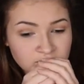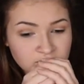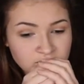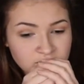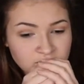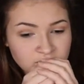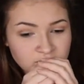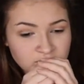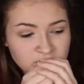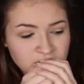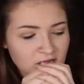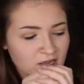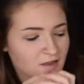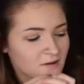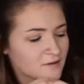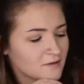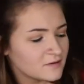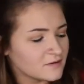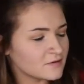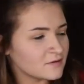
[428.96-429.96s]

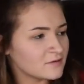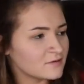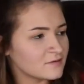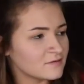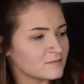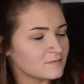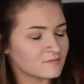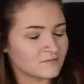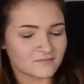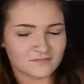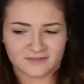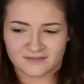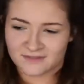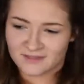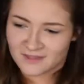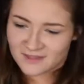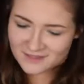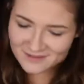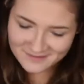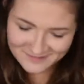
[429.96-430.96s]

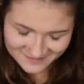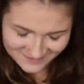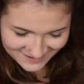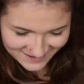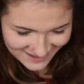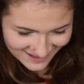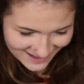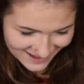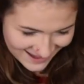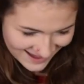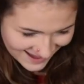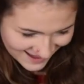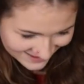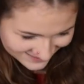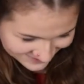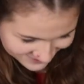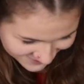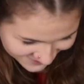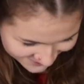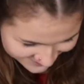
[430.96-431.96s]

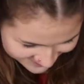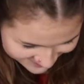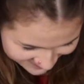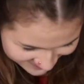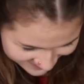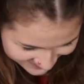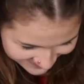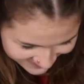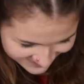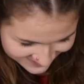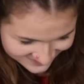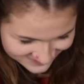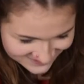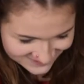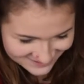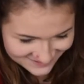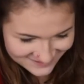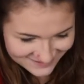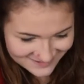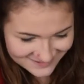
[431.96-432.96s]

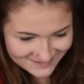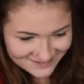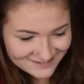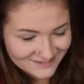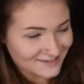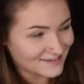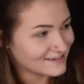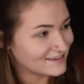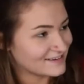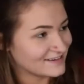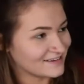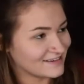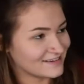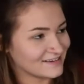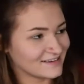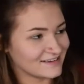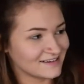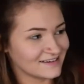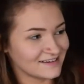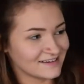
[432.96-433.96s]

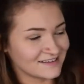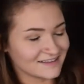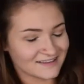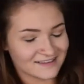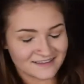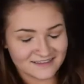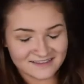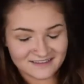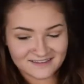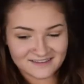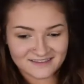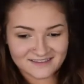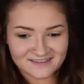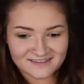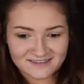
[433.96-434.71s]
(not speaking)